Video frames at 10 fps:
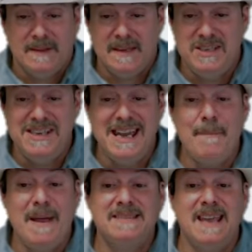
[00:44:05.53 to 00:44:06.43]
The
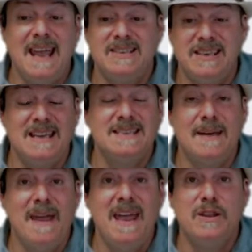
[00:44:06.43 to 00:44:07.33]
GMSA,
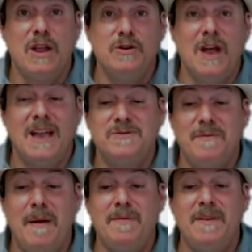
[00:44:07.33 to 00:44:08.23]
GSMA, you guys
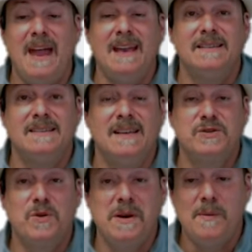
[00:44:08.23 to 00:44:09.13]
remember that.
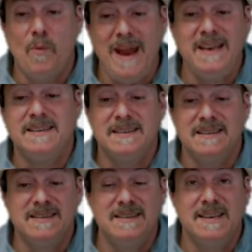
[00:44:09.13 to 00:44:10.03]
Electroneum went
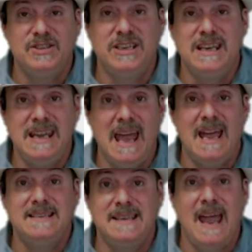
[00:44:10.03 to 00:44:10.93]
to the
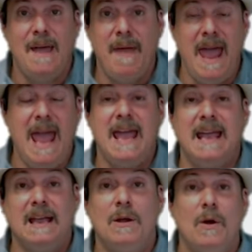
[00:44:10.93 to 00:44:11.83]
GSMA.